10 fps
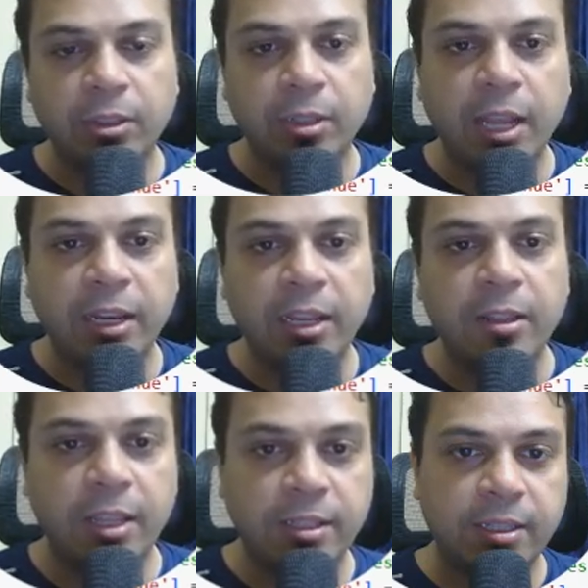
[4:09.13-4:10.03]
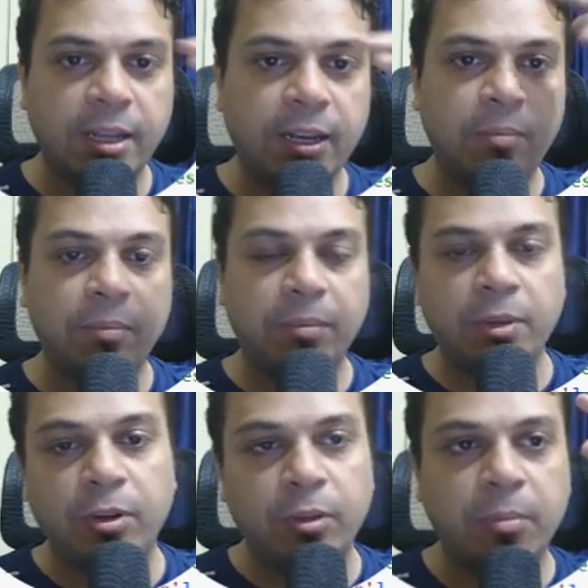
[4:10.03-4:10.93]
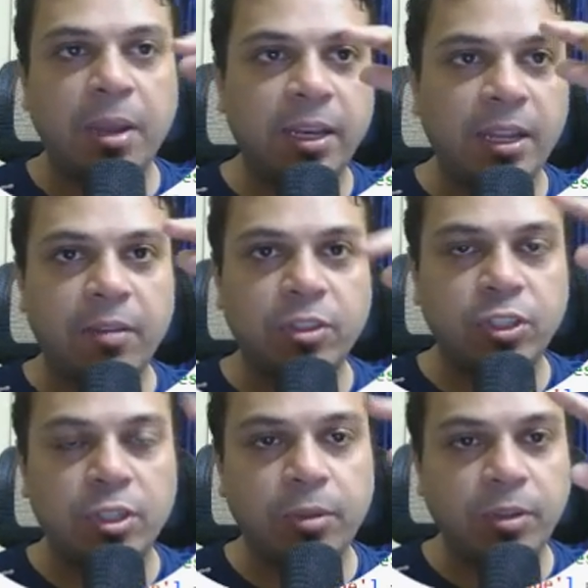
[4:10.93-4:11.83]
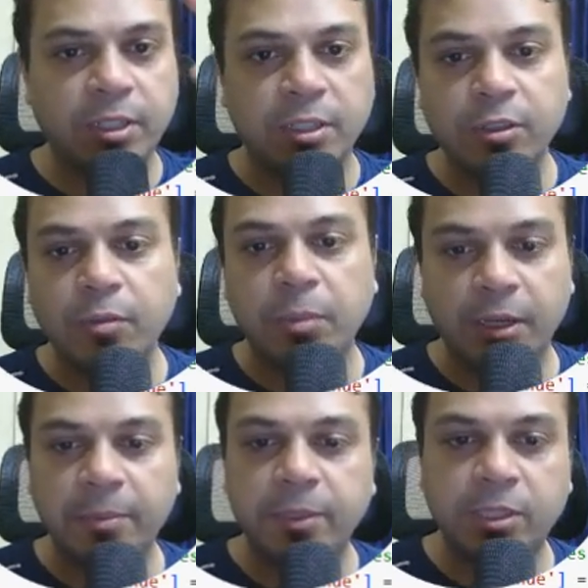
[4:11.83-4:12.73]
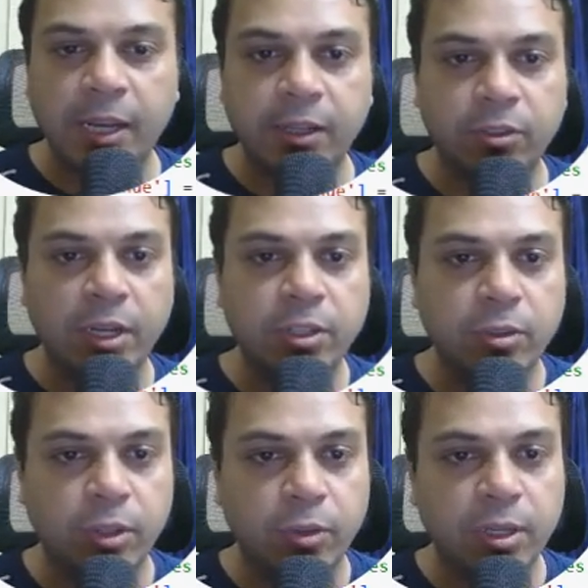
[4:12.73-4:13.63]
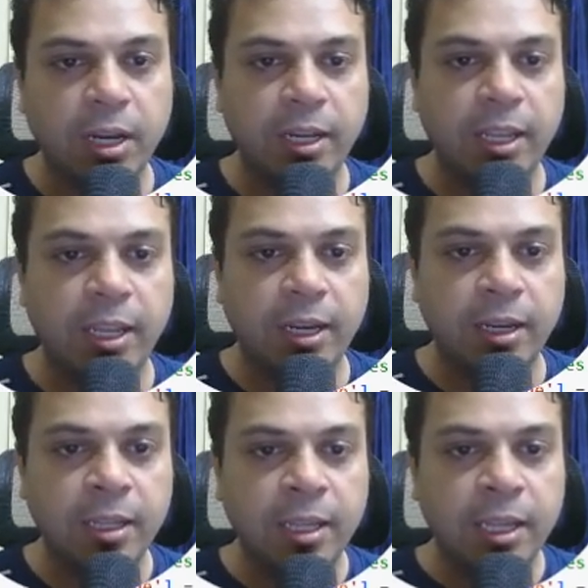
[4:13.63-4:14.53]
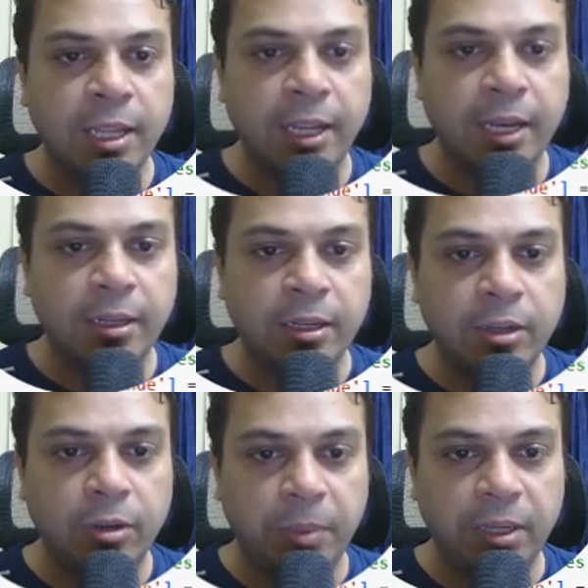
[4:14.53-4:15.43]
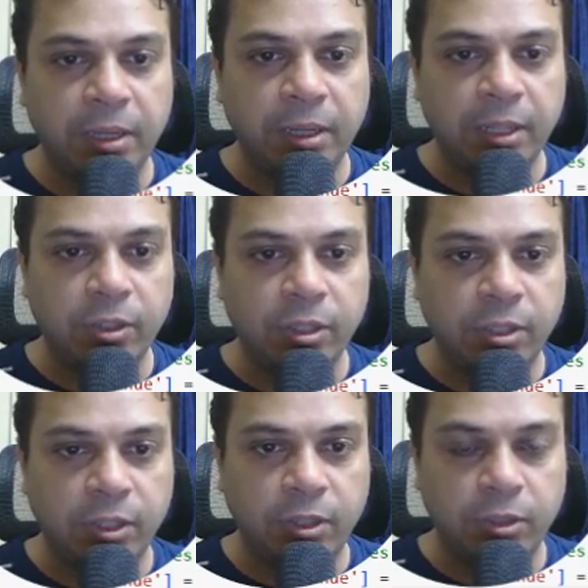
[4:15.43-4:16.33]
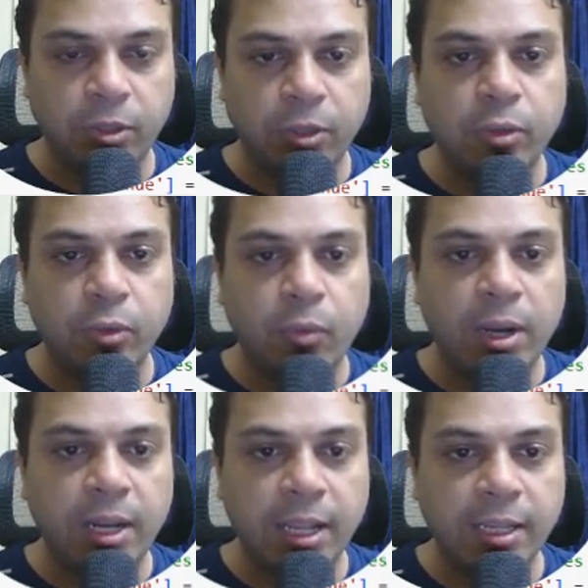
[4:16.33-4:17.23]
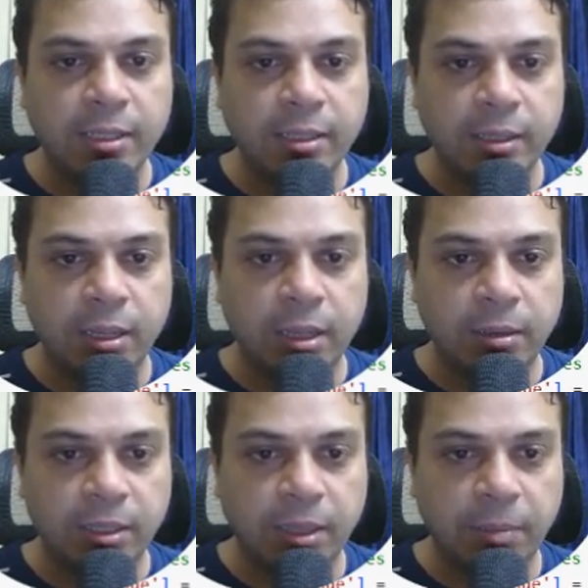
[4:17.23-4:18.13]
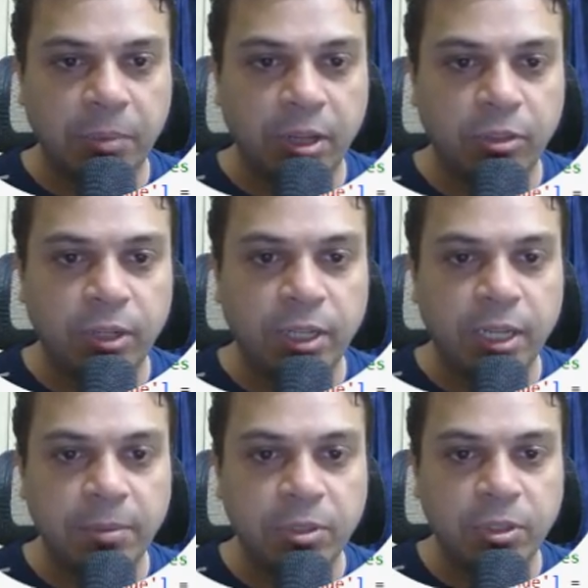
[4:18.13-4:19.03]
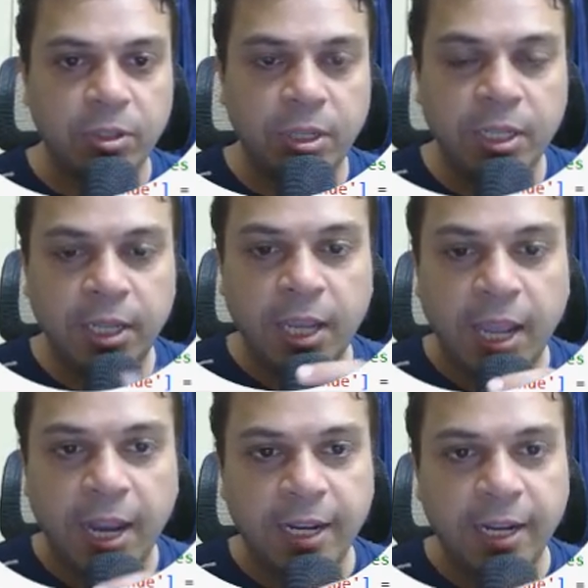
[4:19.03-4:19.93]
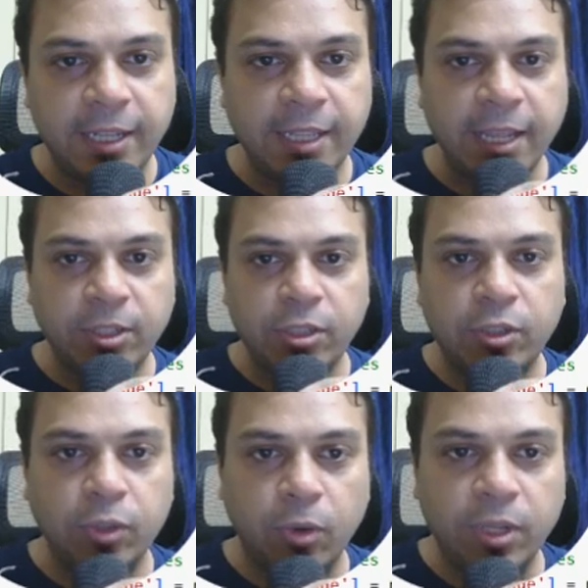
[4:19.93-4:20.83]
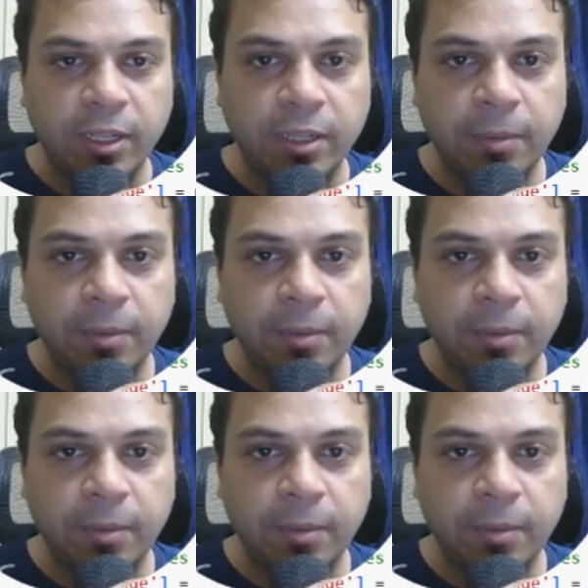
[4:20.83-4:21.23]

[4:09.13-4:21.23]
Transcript: idea is that they might have a journey which consists of multiple channels, right? So the user ID can get repeated, as you can see here. So user one has is appearing 3 times here, and it is actually sorted.